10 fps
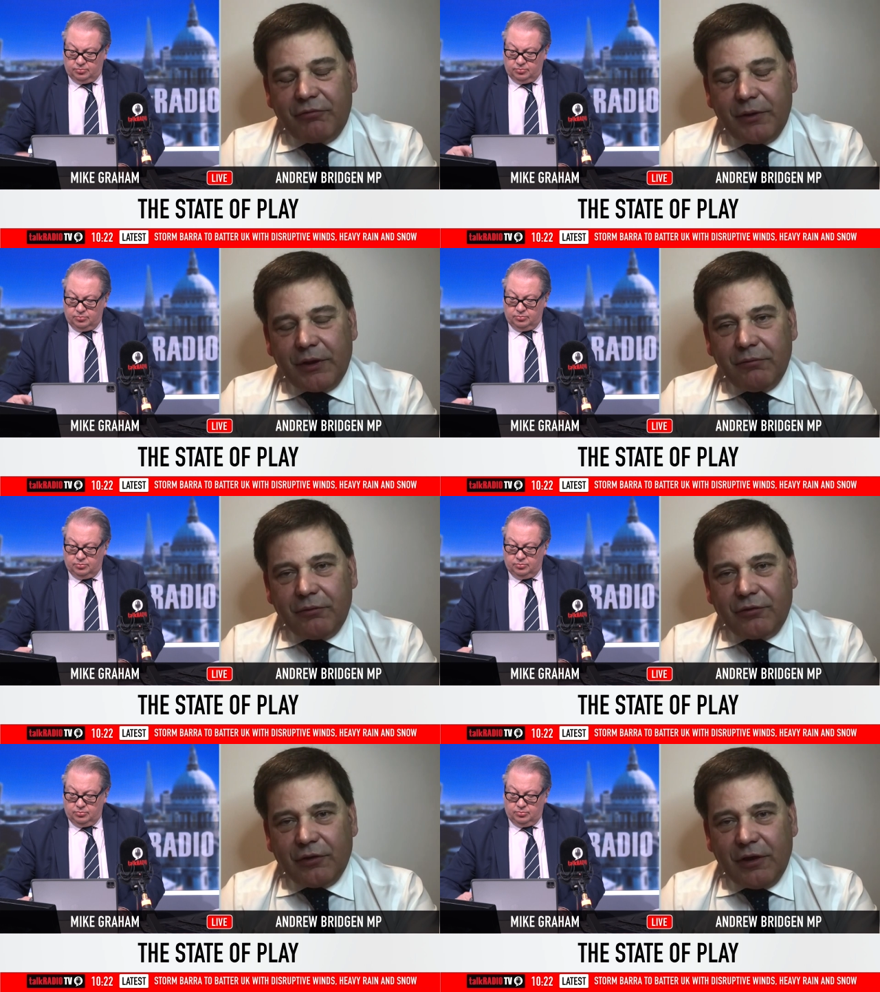Speaker 1: if we
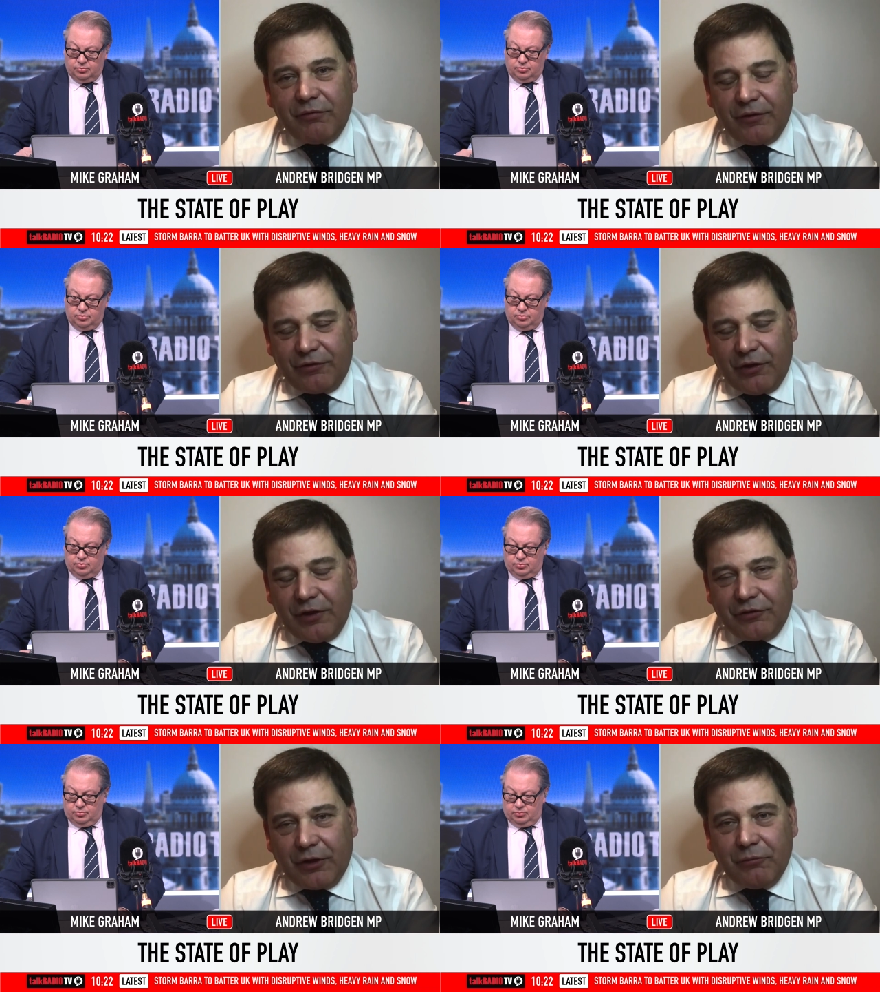don't, uh, if the
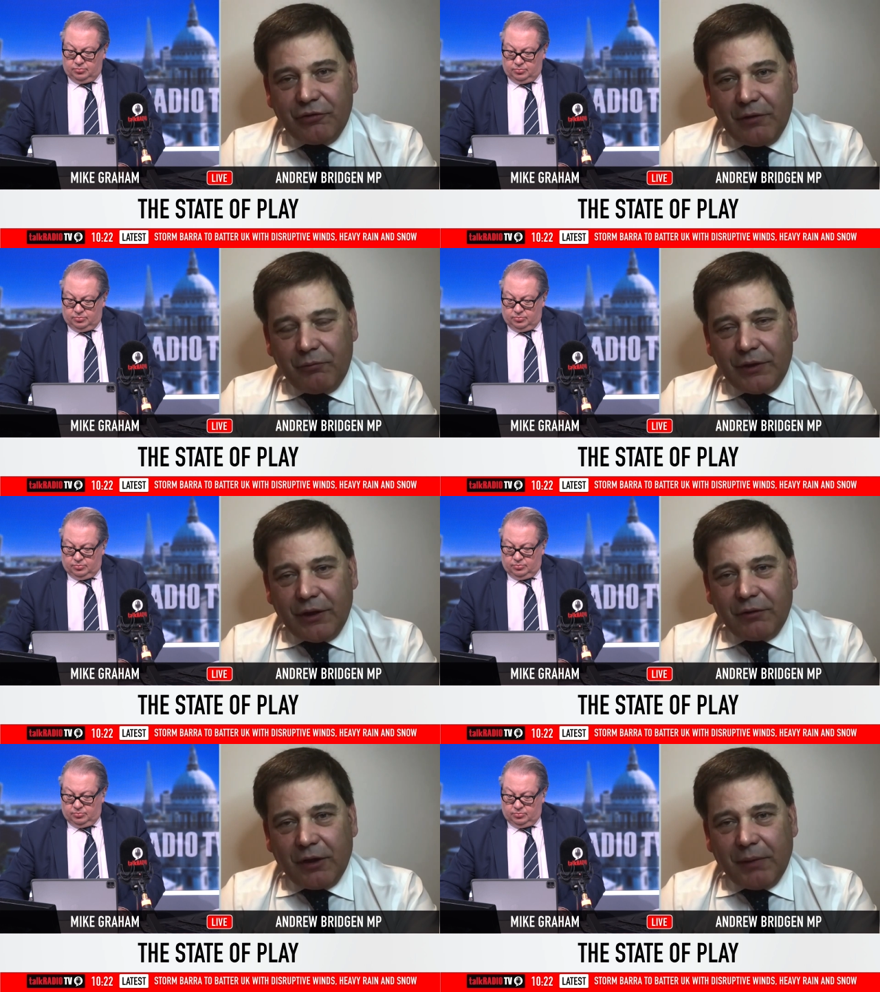science comes out and we
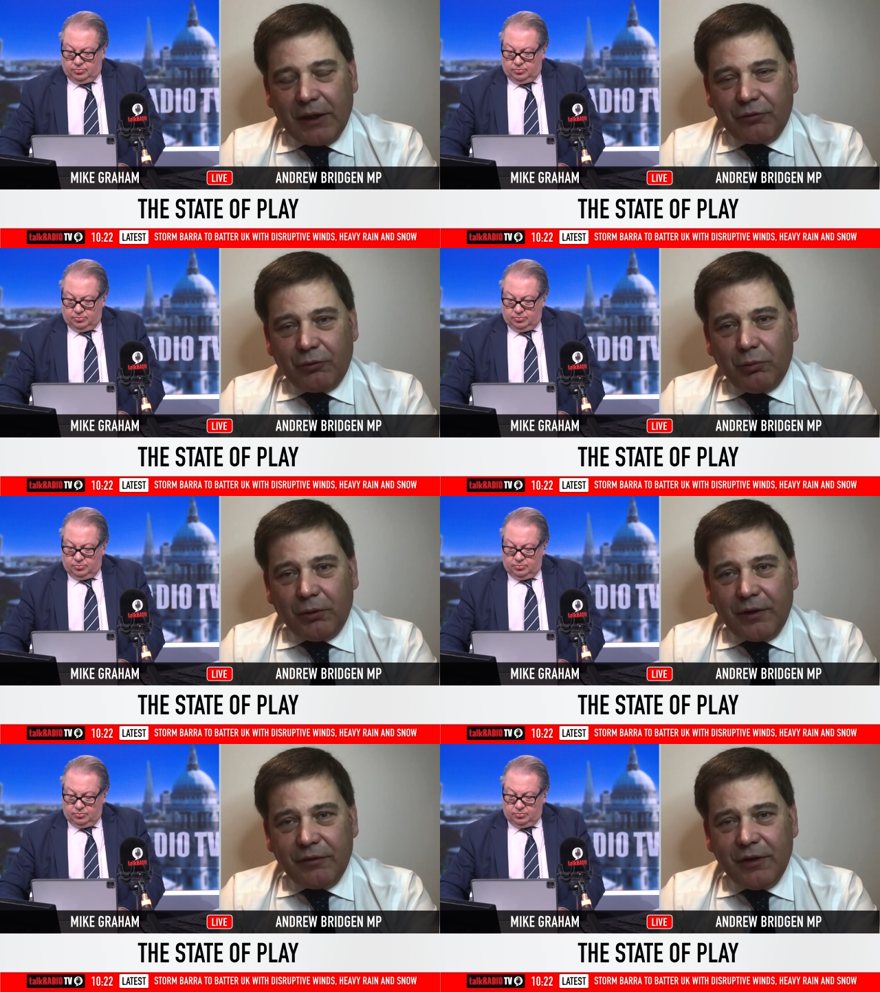don't get back to
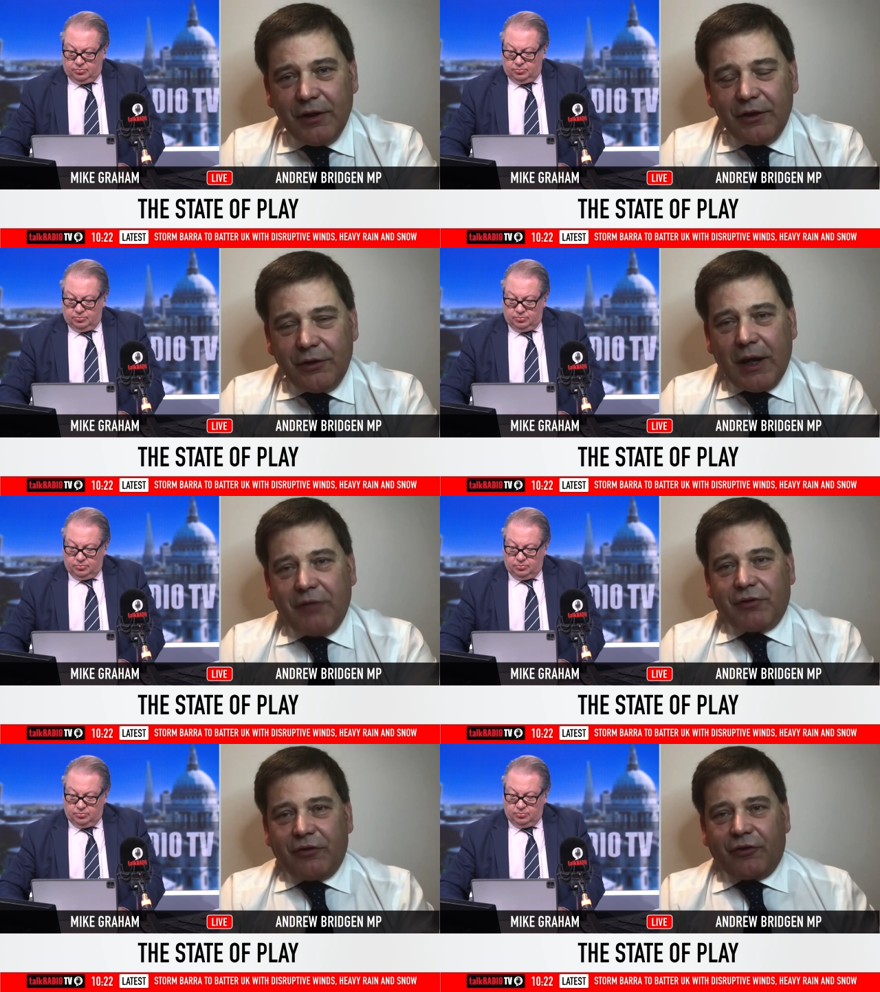normal, then you
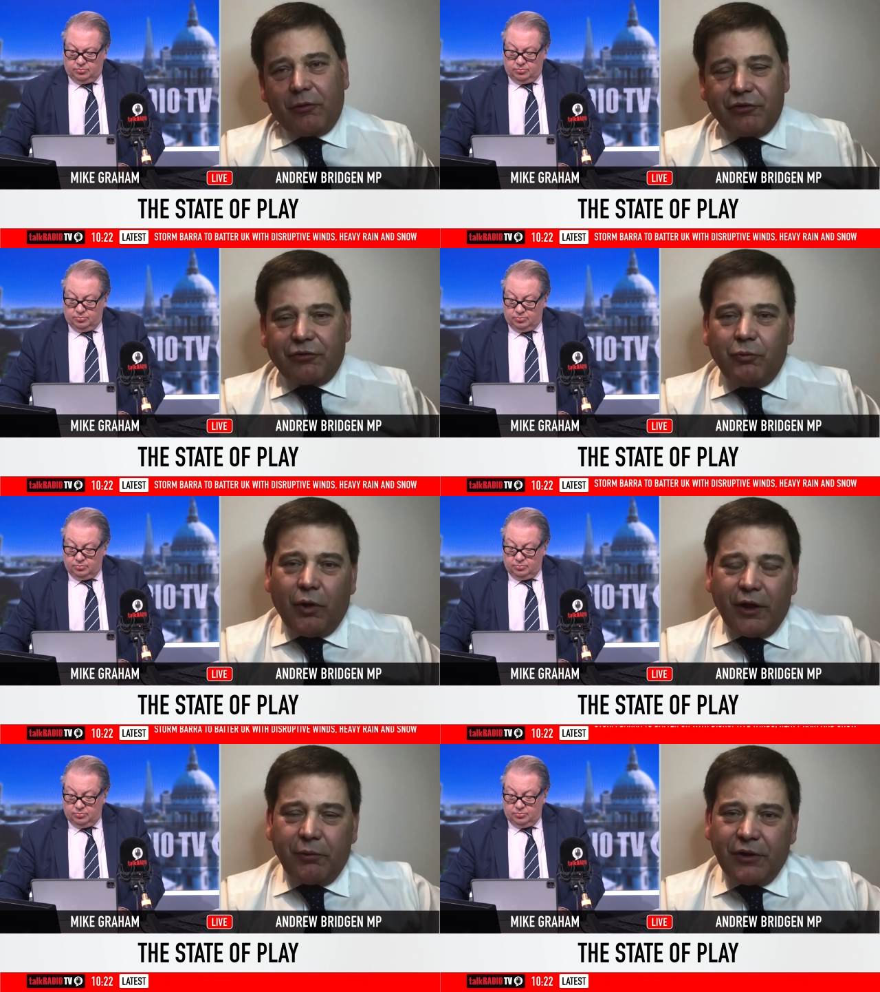have to ask the question,
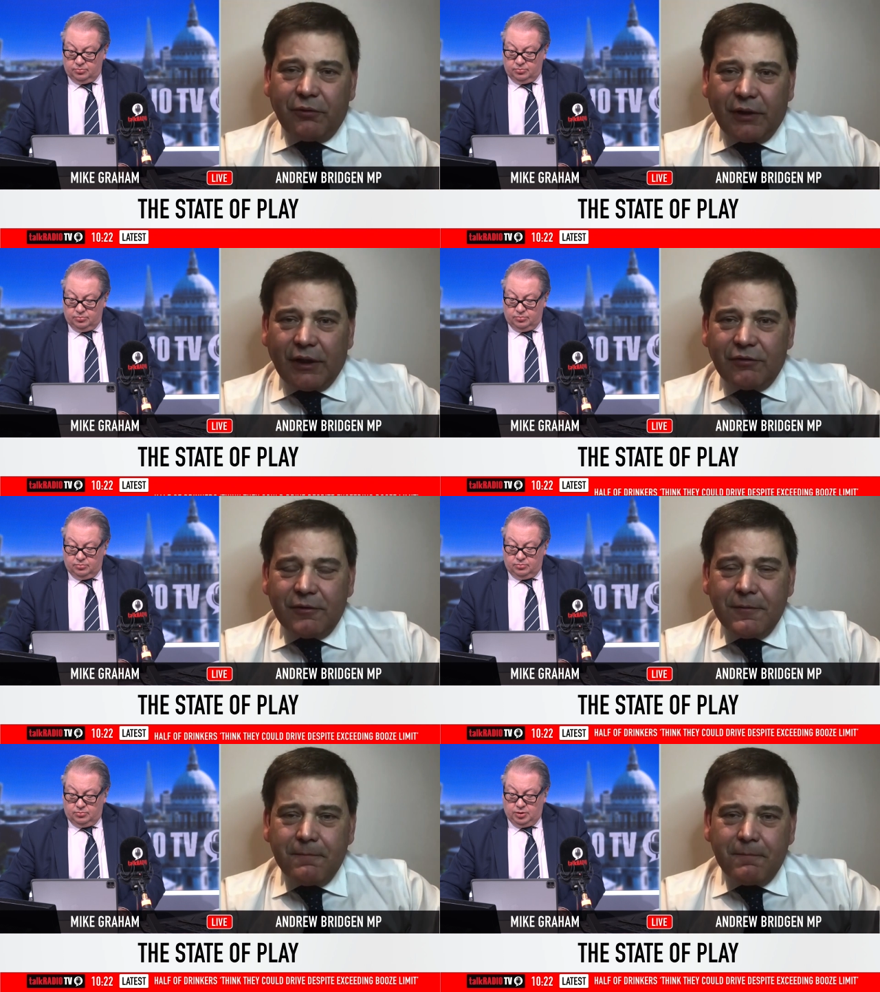why are we doing it?
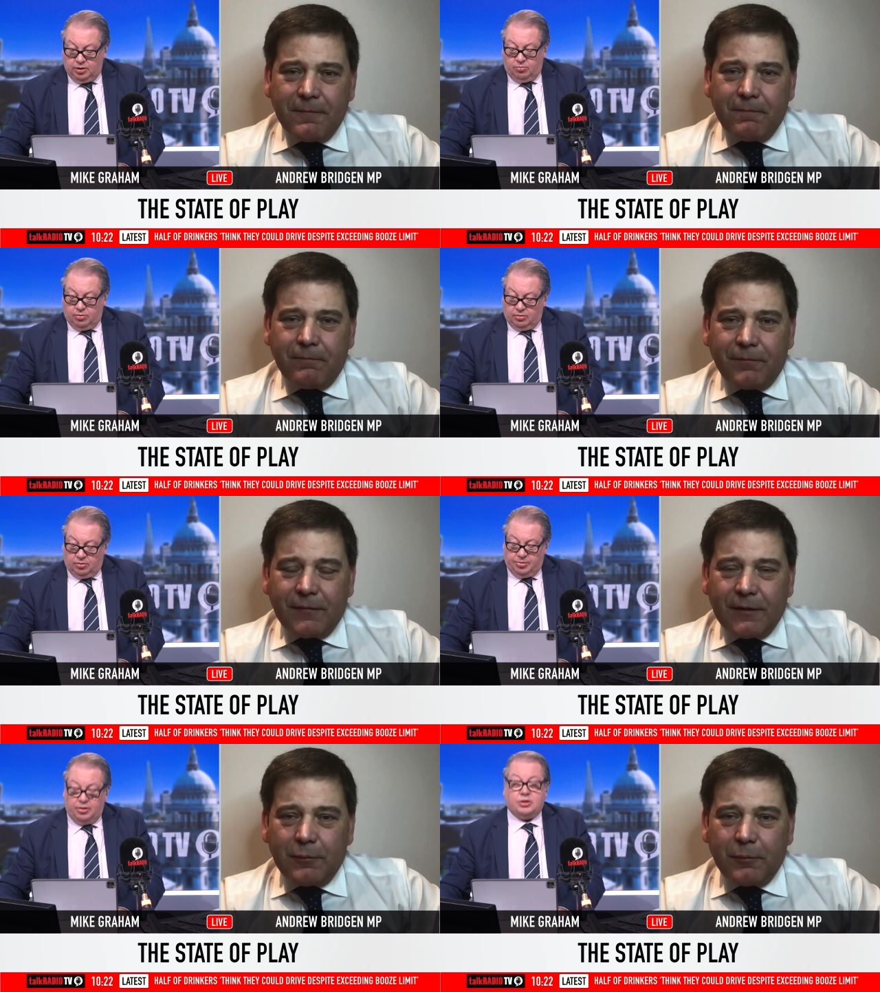
Speaker 2: Yeah, well,
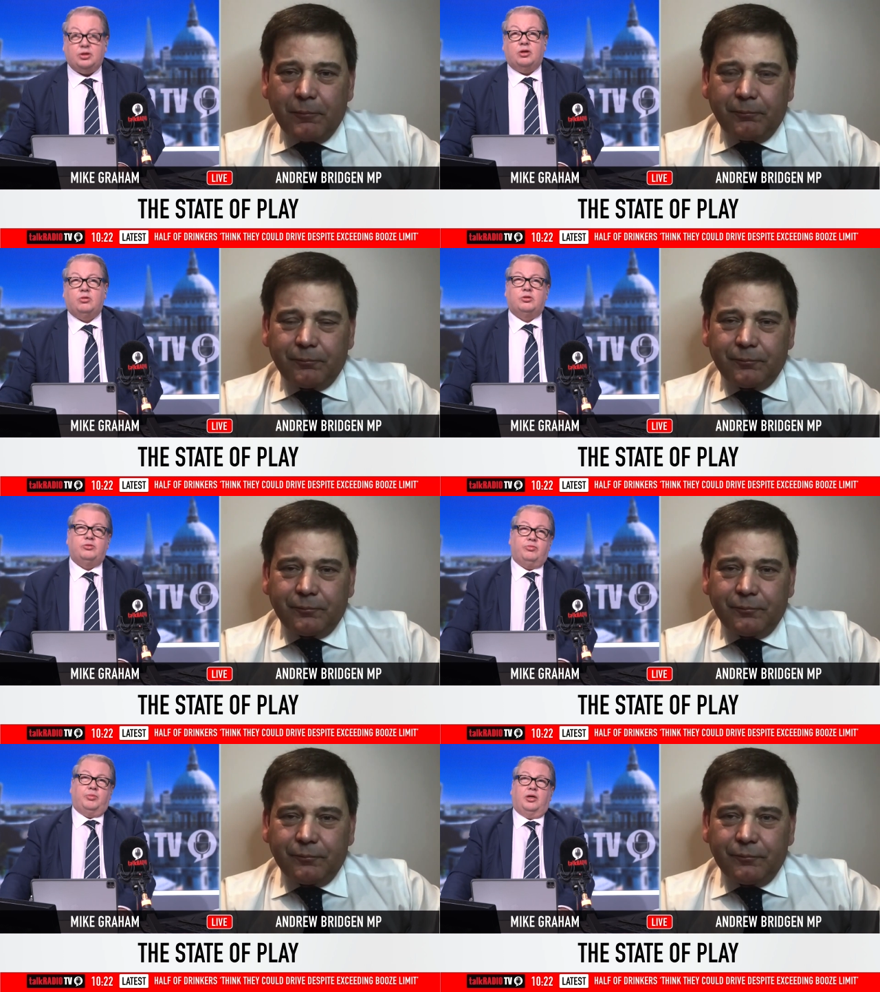I've been asking that
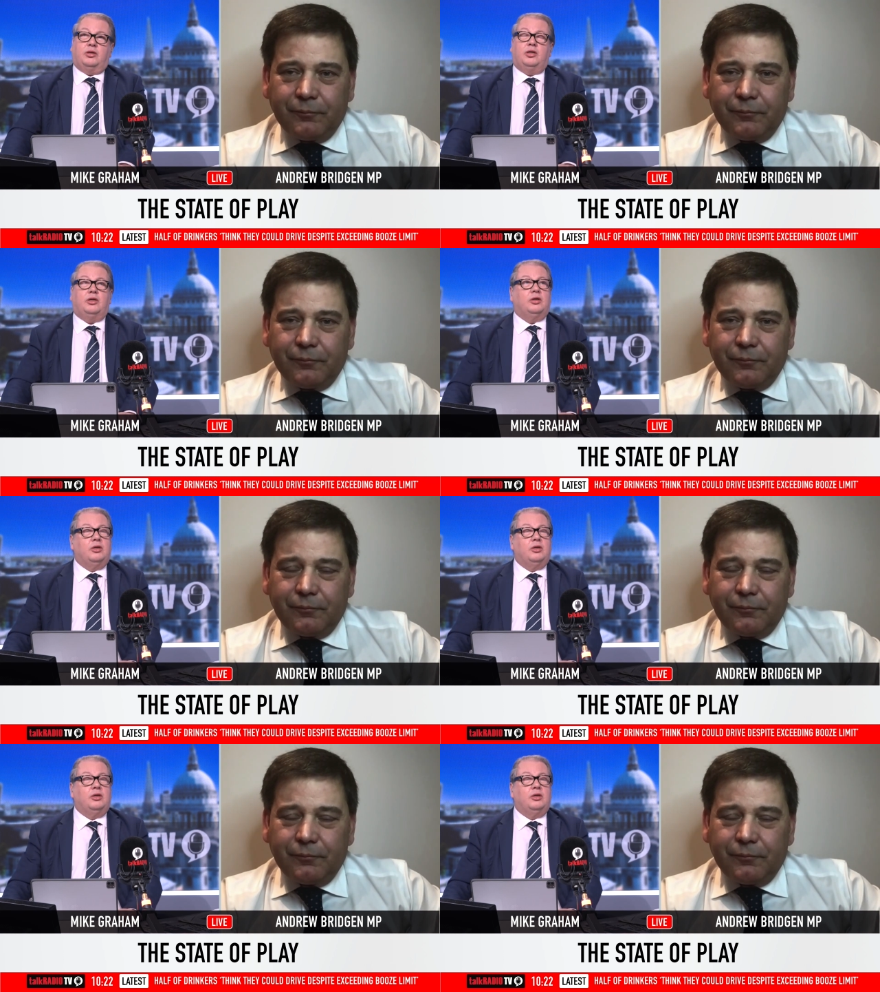question for about a year.